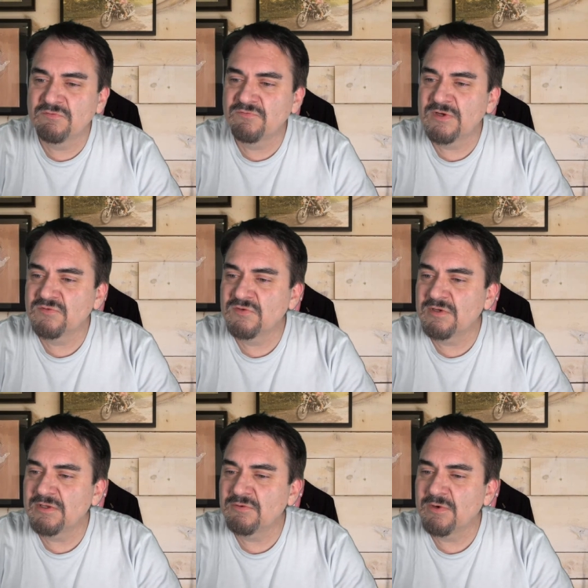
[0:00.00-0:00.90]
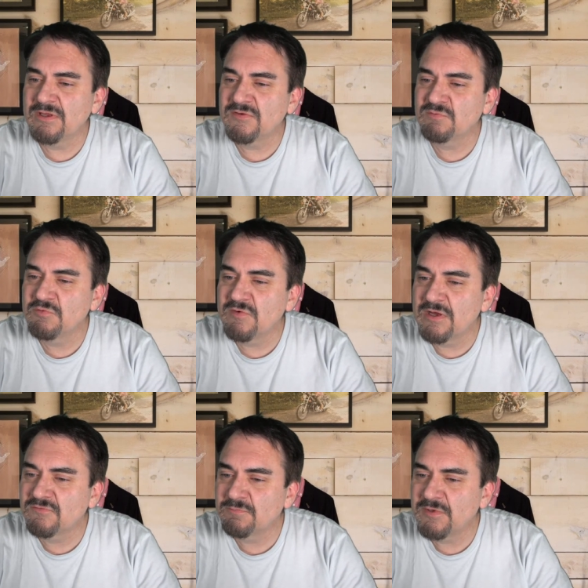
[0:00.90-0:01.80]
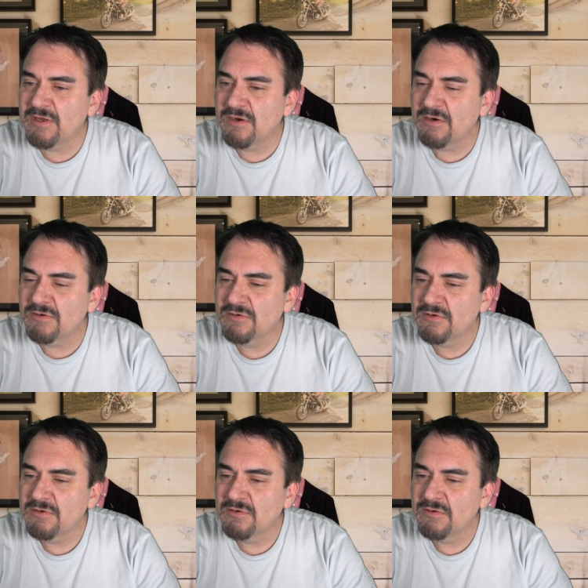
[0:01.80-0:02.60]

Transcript: to fix it. Anyway, let's move on from there.